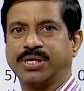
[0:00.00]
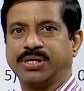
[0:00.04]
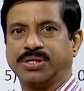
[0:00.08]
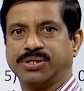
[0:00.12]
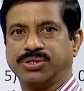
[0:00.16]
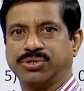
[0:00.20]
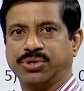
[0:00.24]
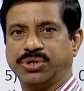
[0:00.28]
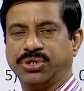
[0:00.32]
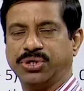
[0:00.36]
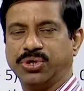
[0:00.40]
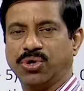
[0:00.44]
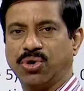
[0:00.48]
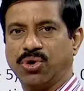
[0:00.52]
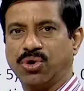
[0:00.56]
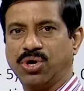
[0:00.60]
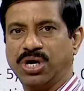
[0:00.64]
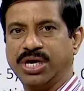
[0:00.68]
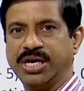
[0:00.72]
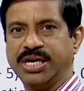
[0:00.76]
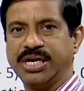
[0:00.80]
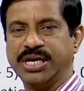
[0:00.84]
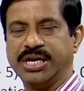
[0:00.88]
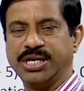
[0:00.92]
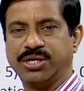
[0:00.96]
So you
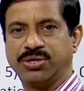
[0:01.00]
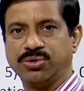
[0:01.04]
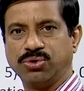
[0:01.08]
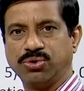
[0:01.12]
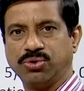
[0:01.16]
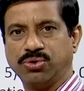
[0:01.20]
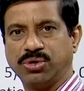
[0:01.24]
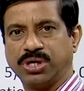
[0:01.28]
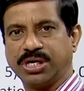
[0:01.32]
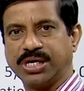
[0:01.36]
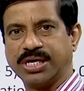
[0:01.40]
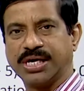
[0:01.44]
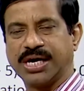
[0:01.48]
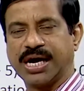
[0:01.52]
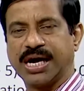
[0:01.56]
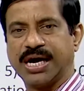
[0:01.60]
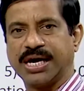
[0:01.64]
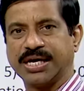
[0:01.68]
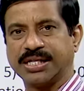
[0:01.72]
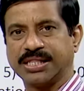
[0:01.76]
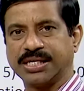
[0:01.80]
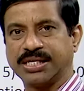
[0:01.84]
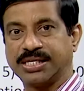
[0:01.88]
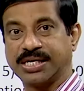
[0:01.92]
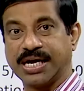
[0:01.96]
only need to
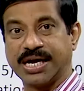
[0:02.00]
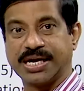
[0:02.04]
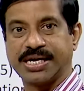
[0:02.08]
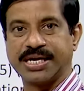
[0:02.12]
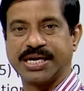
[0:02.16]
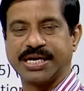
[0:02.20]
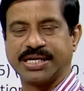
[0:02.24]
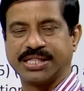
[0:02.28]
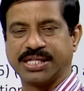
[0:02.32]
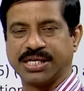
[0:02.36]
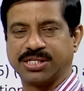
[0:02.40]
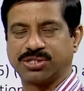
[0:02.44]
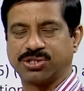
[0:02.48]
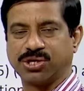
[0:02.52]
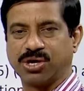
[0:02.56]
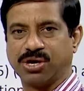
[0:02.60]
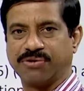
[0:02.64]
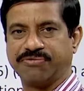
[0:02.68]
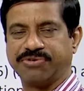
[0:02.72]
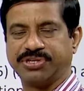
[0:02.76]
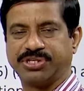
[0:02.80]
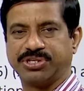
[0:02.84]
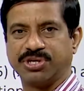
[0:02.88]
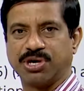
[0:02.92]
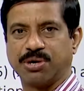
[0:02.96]
recollect the technique, that's all.
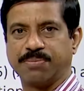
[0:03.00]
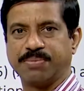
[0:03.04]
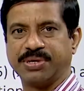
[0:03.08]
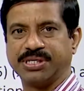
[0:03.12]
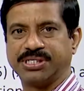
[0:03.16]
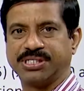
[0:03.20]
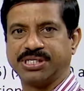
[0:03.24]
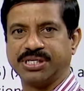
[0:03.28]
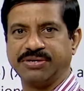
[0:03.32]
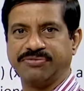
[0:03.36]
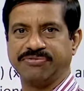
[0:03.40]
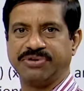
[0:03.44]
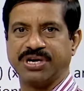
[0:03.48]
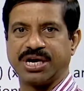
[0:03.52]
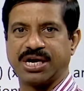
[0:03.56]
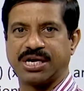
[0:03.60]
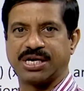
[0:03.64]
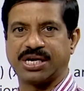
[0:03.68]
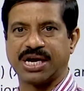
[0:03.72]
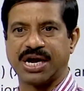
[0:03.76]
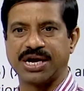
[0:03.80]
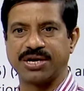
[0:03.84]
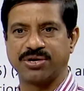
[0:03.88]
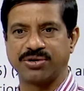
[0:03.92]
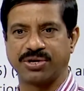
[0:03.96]
Which you are missing, we are
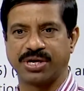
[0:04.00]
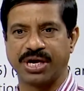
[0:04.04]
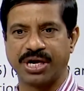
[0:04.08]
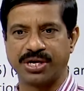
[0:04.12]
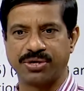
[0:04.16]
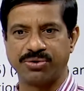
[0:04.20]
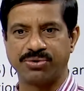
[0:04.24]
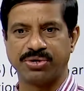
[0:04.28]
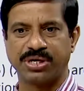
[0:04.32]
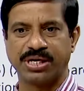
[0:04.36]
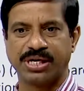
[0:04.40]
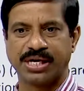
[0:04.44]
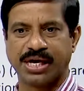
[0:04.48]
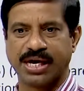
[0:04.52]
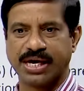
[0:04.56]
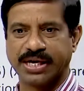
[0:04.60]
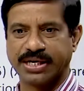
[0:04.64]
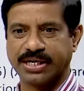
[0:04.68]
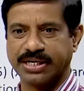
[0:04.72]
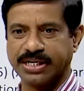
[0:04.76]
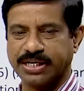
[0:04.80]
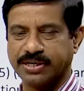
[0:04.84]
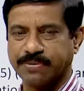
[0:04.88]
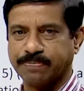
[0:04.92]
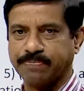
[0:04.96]
trying to get you
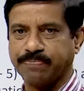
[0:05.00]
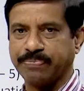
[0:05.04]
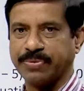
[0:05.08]
recollected.